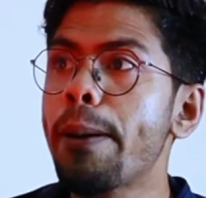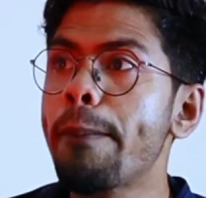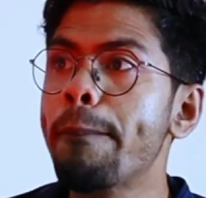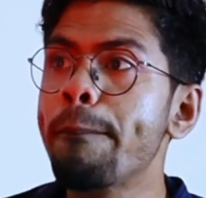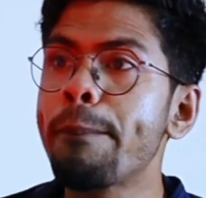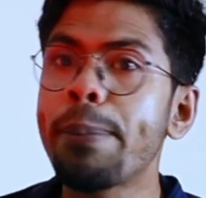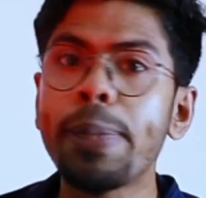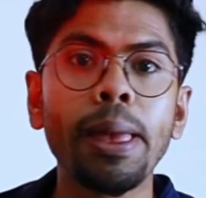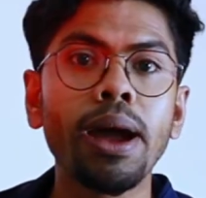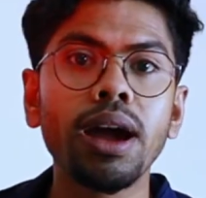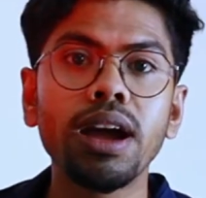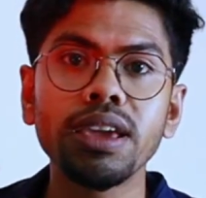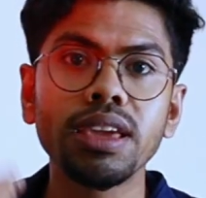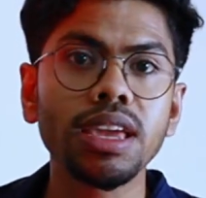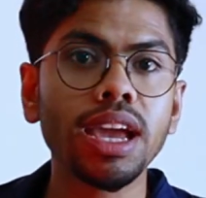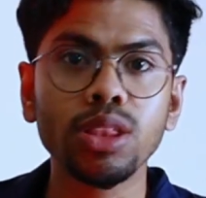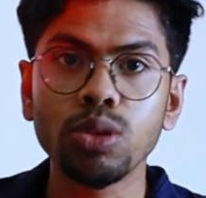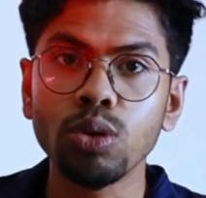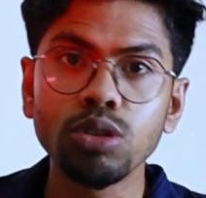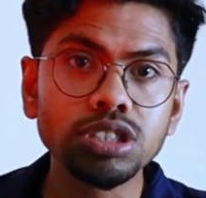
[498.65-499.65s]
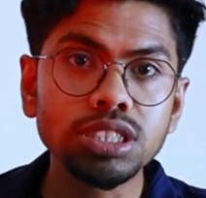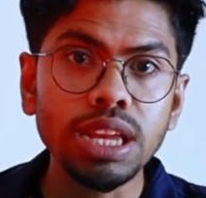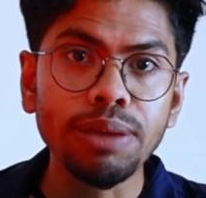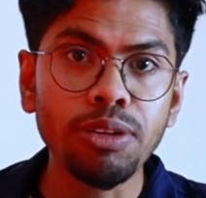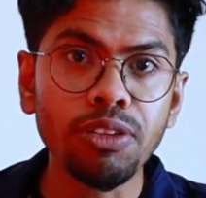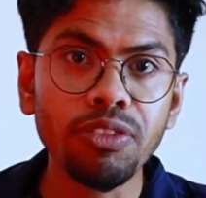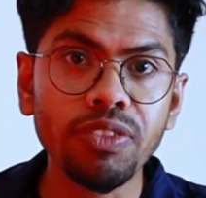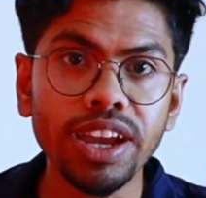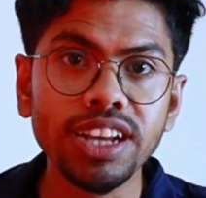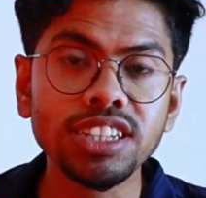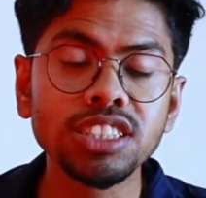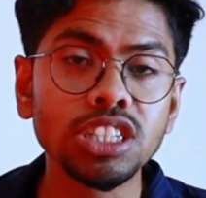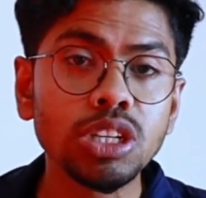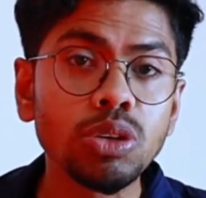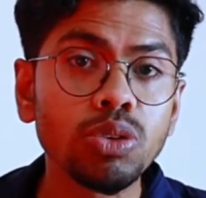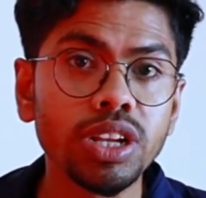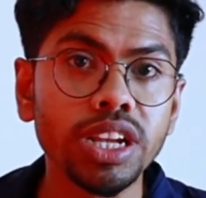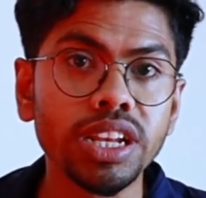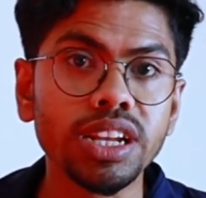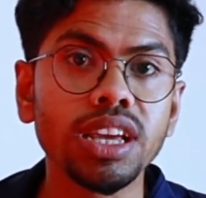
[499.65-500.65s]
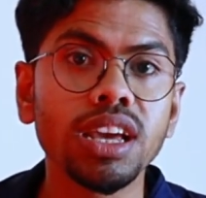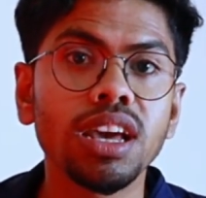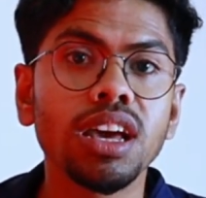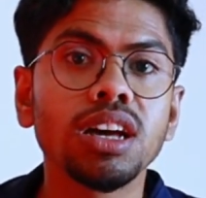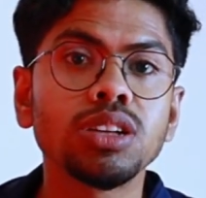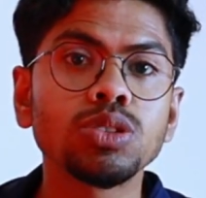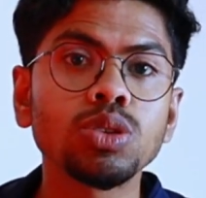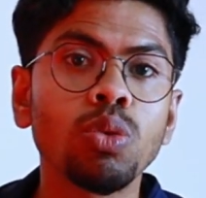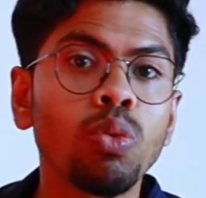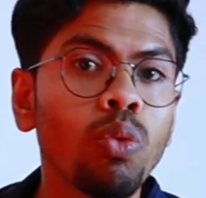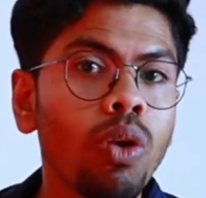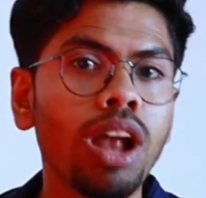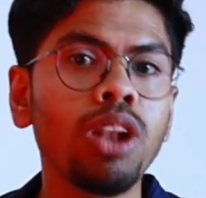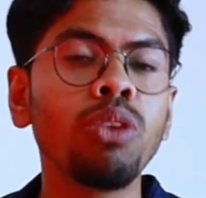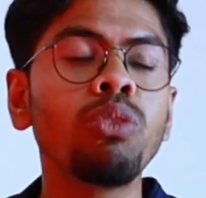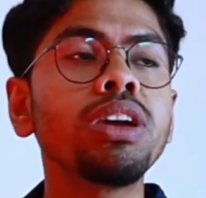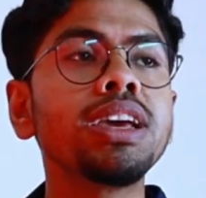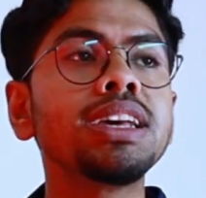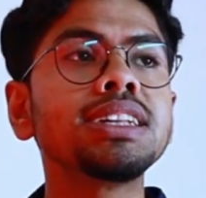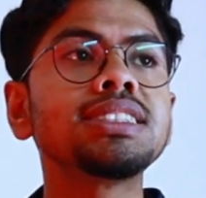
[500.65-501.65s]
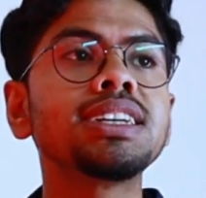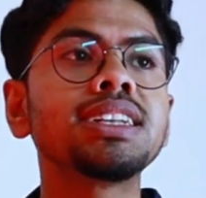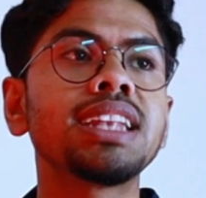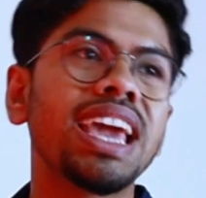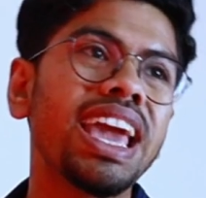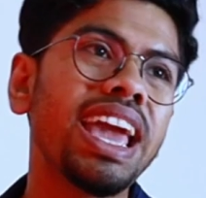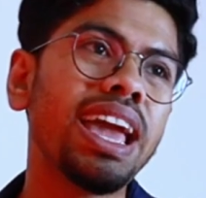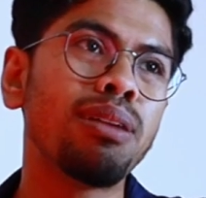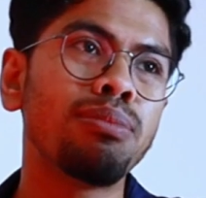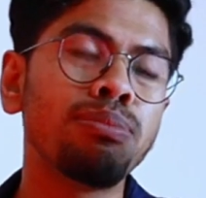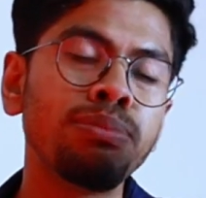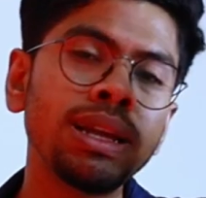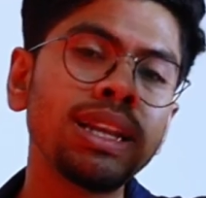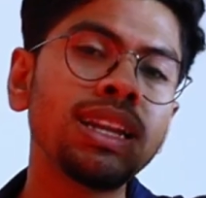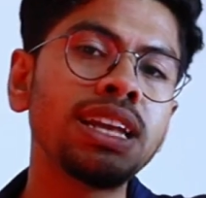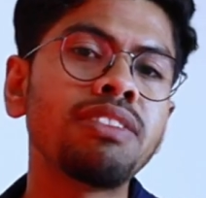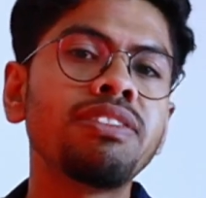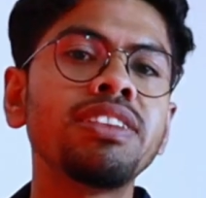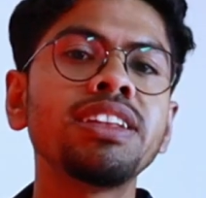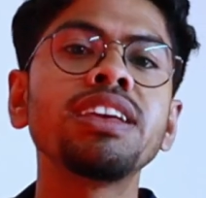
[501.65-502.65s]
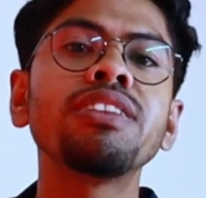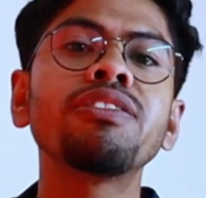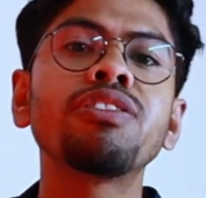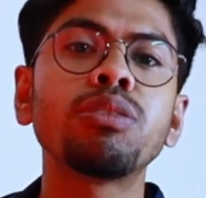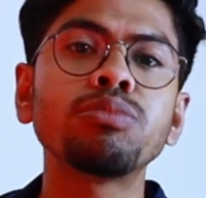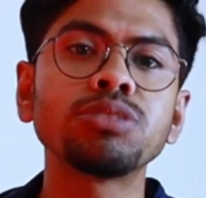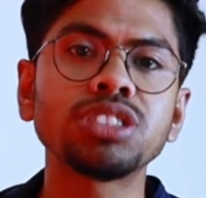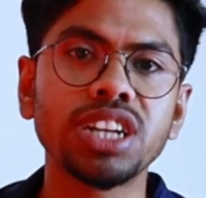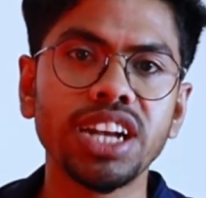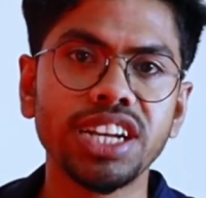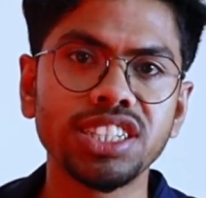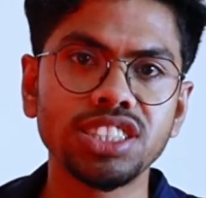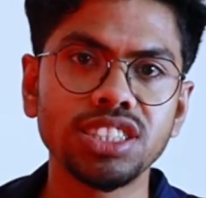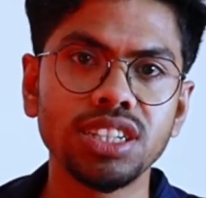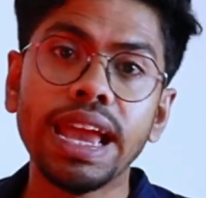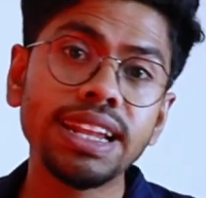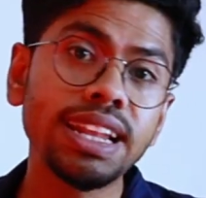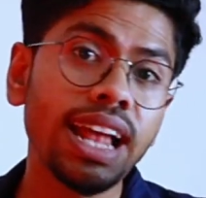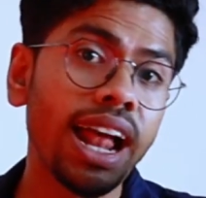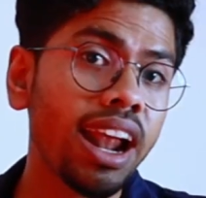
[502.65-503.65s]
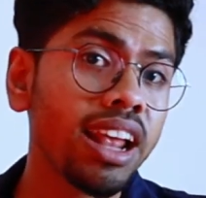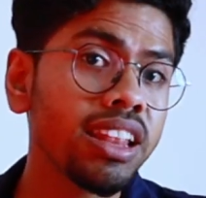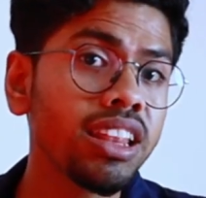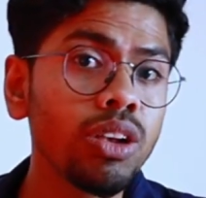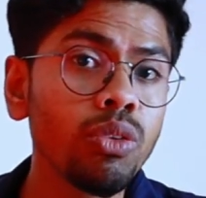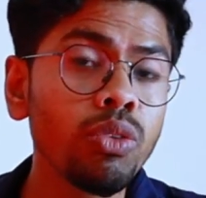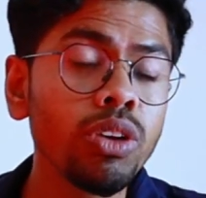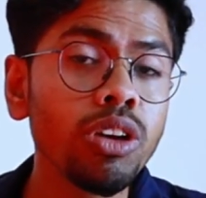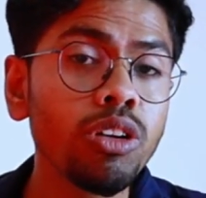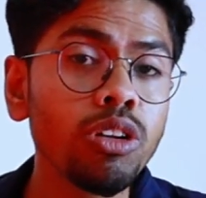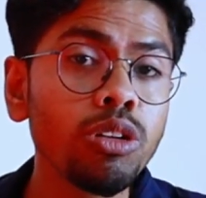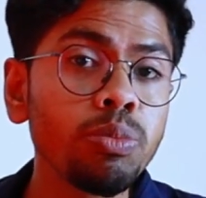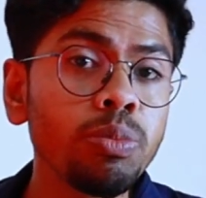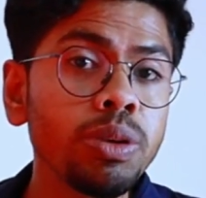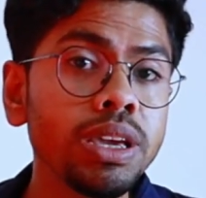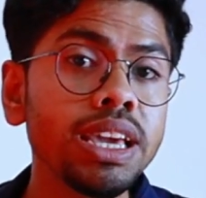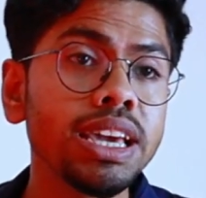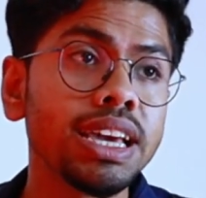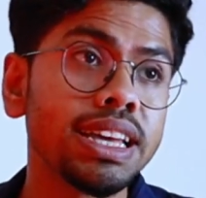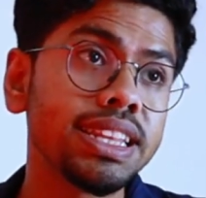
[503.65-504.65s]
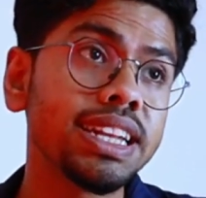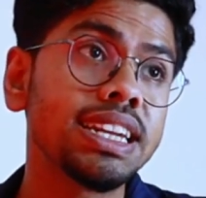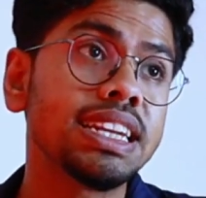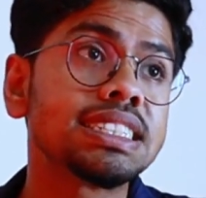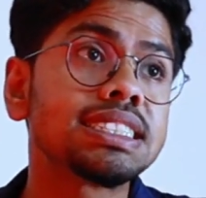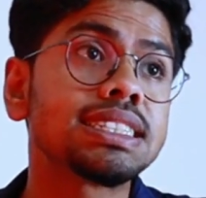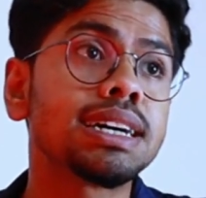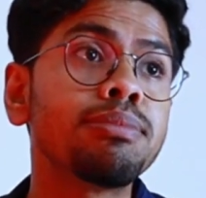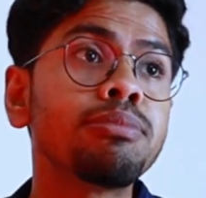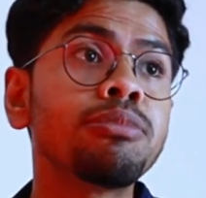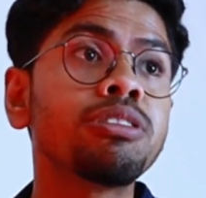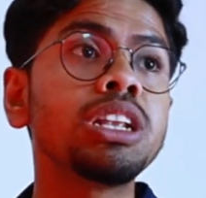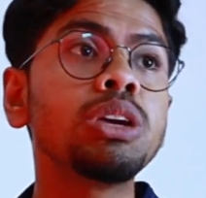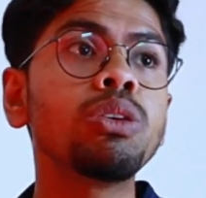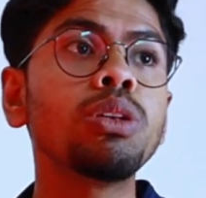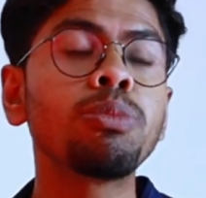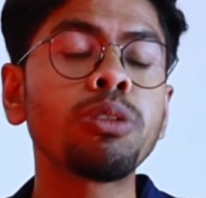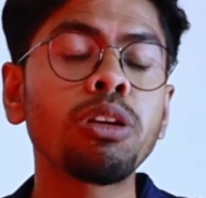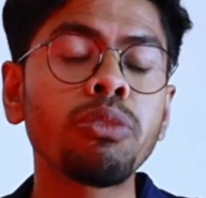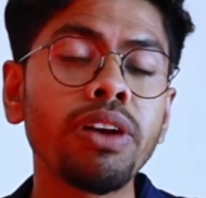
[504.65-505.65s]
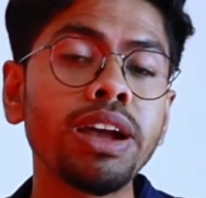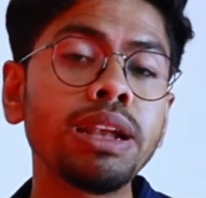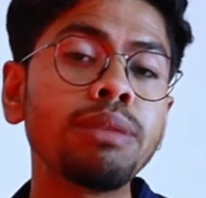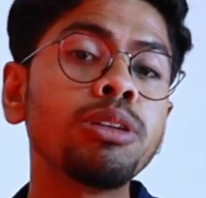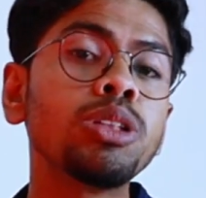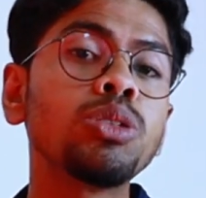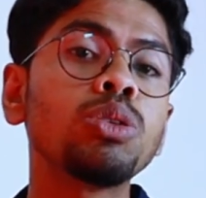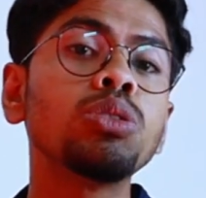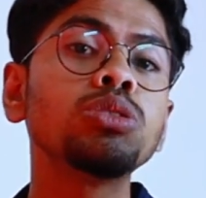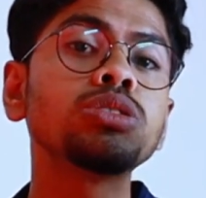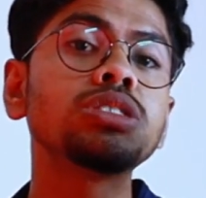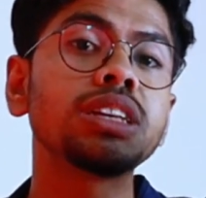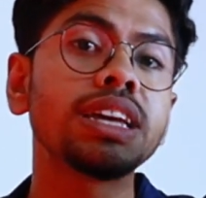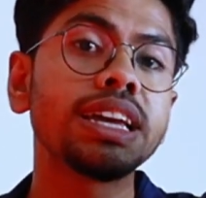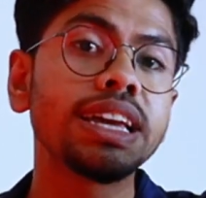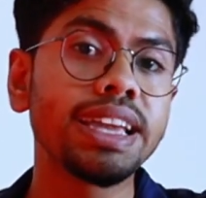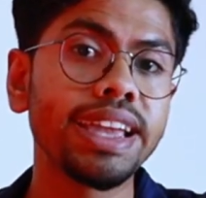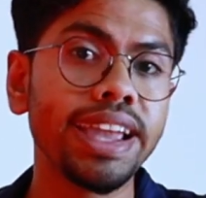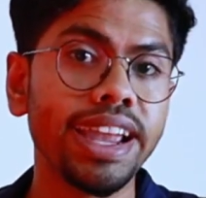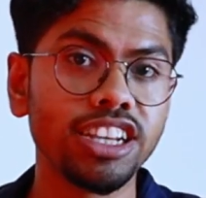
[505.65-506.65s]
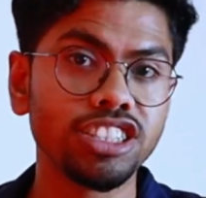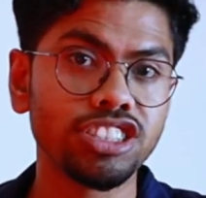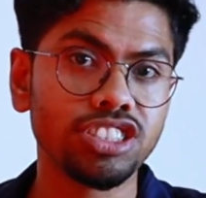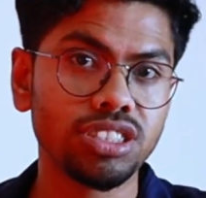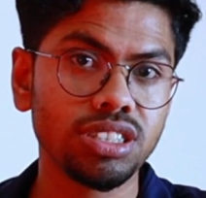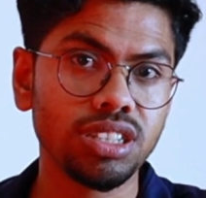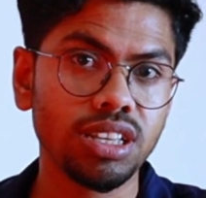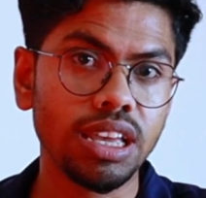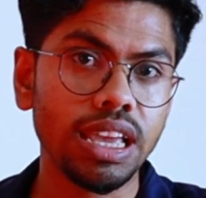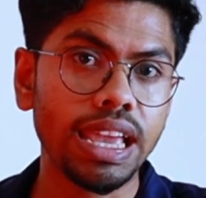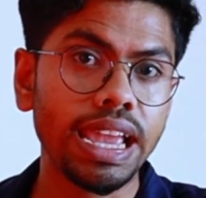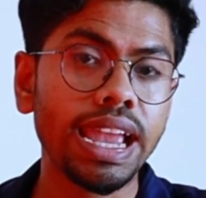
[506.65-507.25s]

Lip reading: Those type of gates you need. So one way is that, hey, build everything from scratch. And another way would be that somebody will provide me those gates.